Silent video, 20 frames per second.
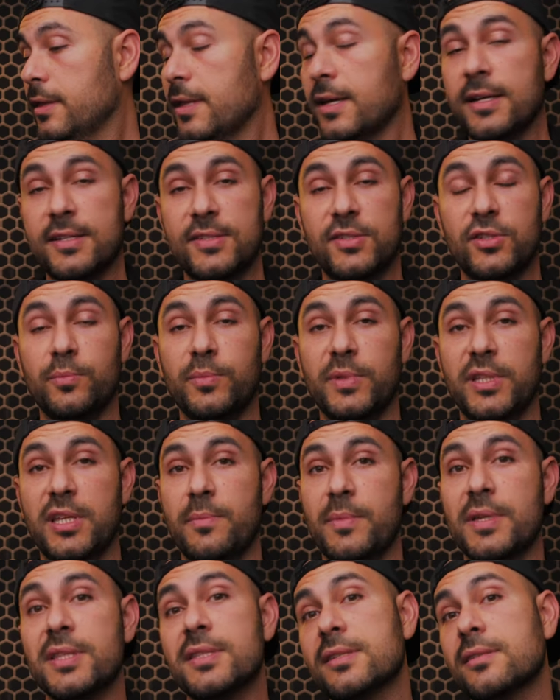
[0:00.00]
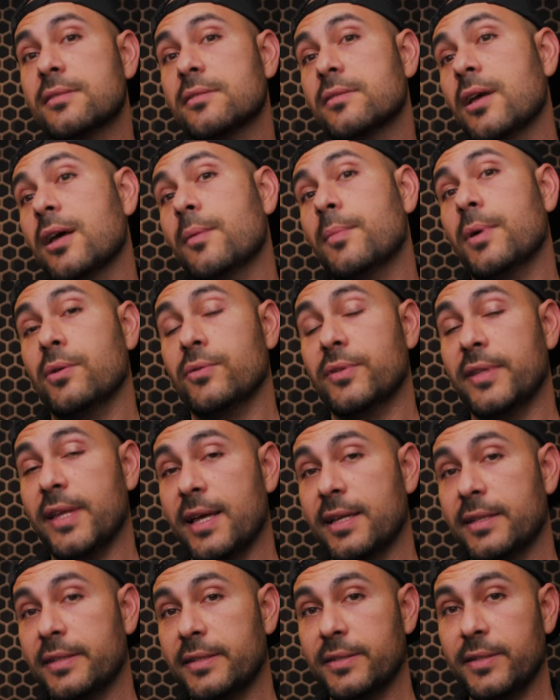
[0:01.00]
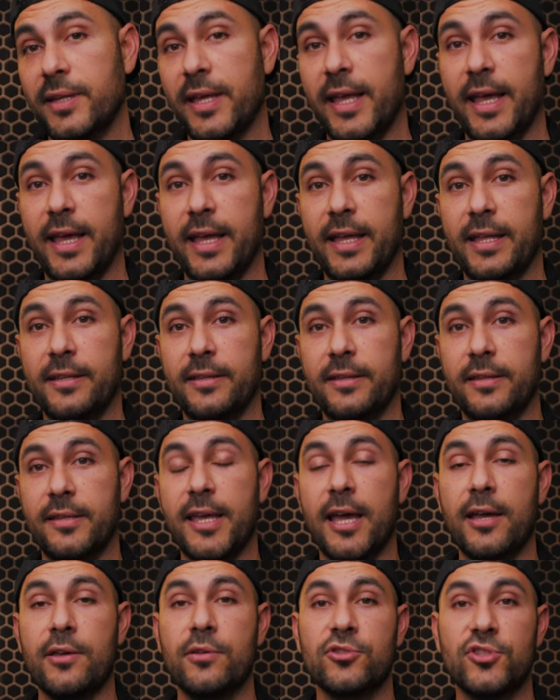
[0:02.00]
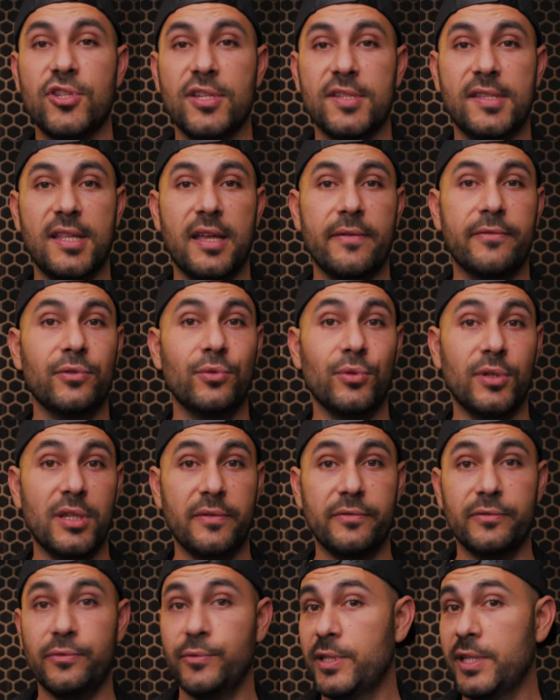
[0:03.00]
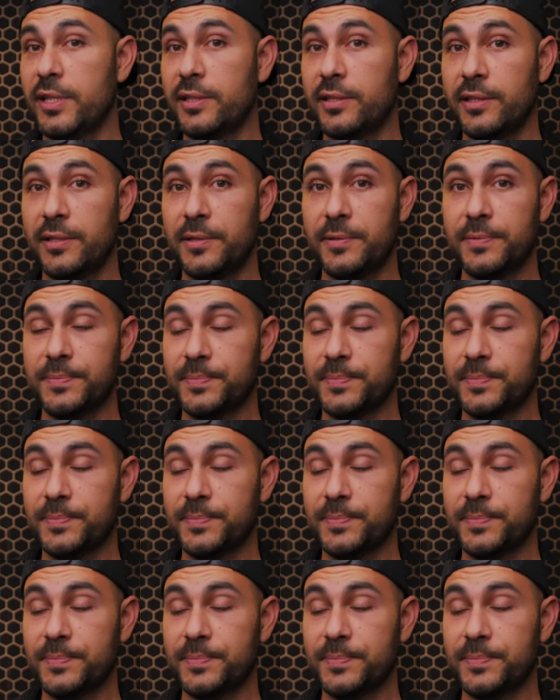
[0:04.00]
There are some limits about that, and yeah, you just have to live with it.